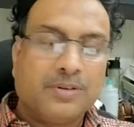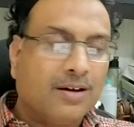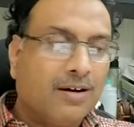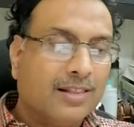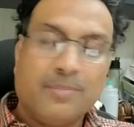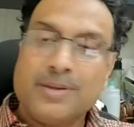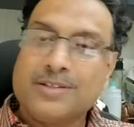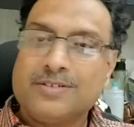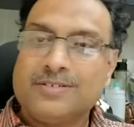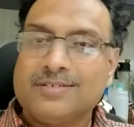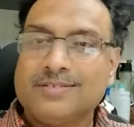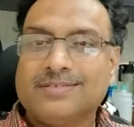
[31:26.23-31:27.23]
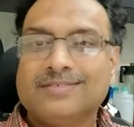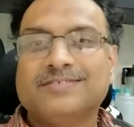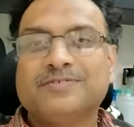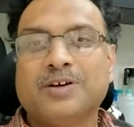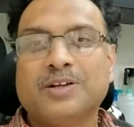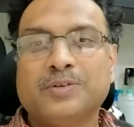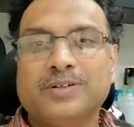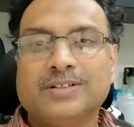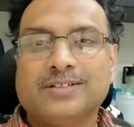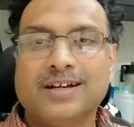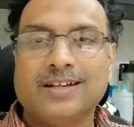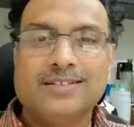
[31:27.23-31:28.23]
All the best for your
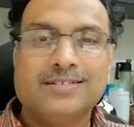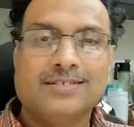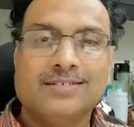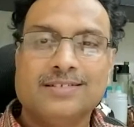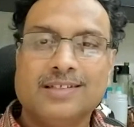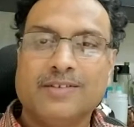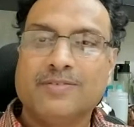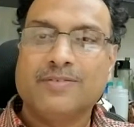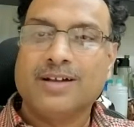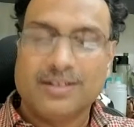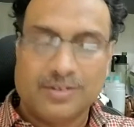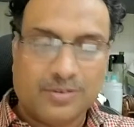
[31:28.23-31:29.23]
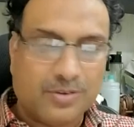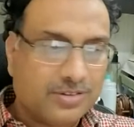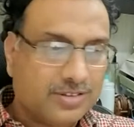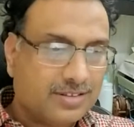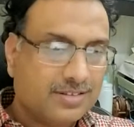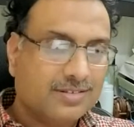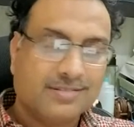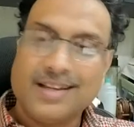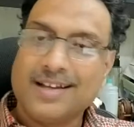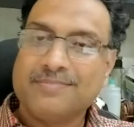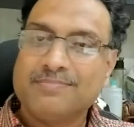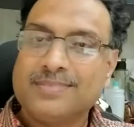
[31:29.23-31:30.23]
studies, even other courses.
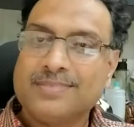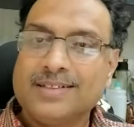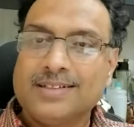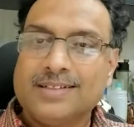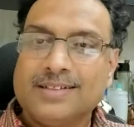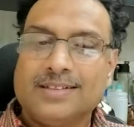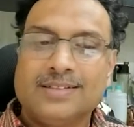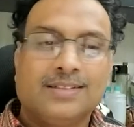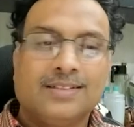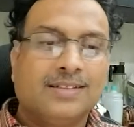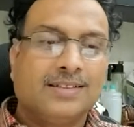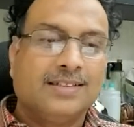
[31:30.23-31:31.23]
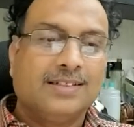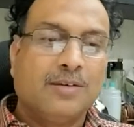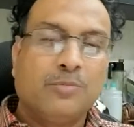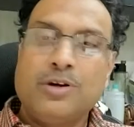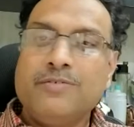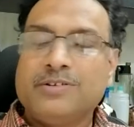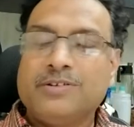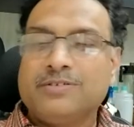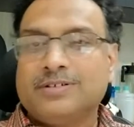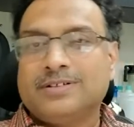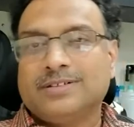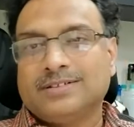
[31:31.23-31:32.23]
Yeah. Yeah, Murali, we
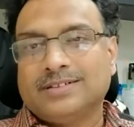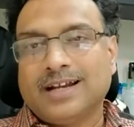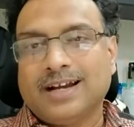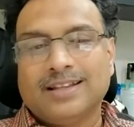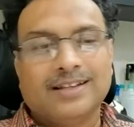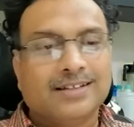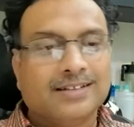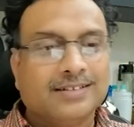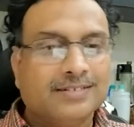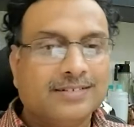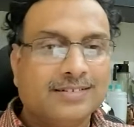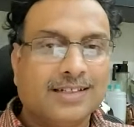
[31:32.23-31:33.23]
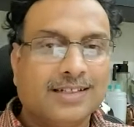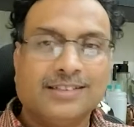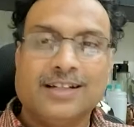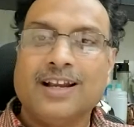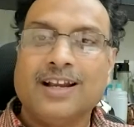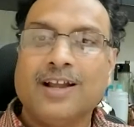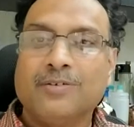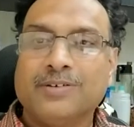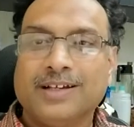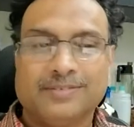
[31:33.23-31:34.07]
could end the session now. Okay?